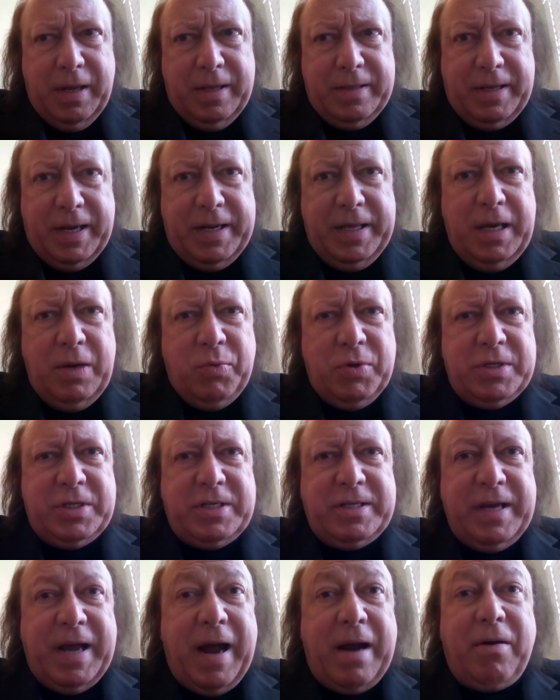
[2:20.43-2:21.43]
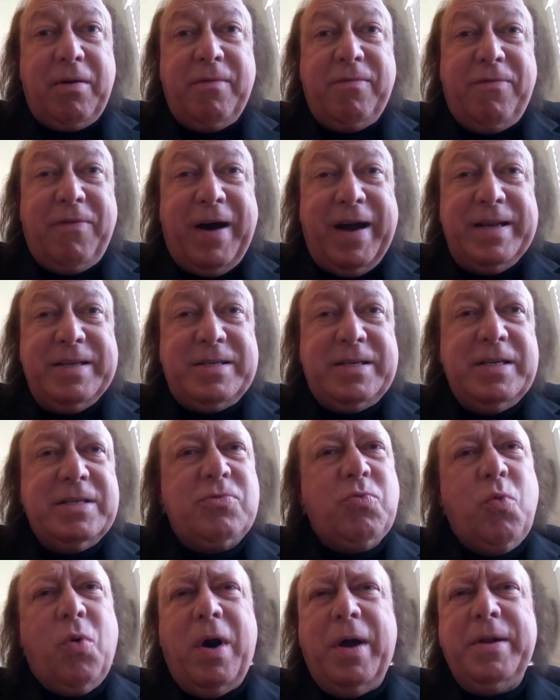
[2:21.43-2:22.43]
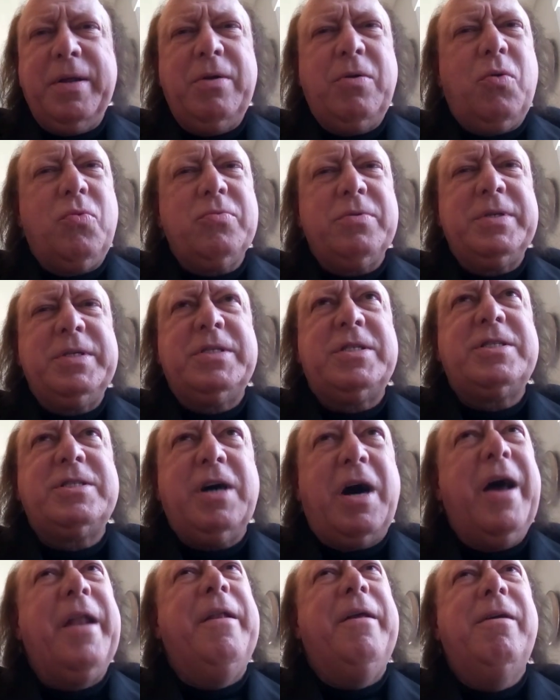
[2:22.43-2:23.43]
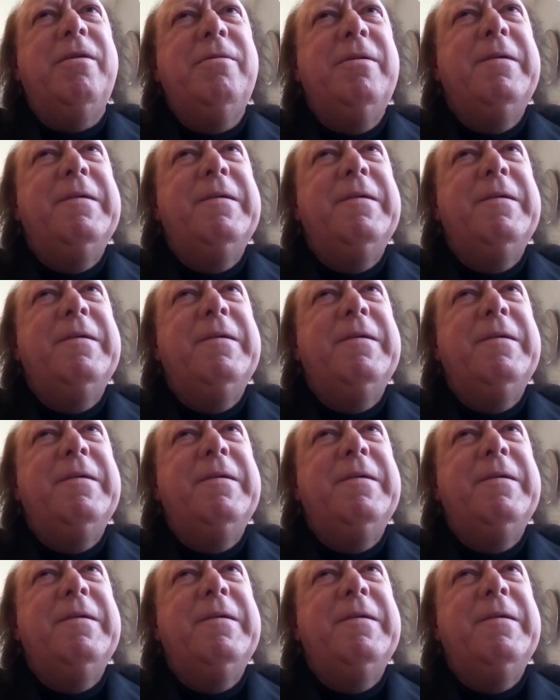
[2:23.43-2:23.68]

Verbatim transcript: that he would sacrifice his one and only son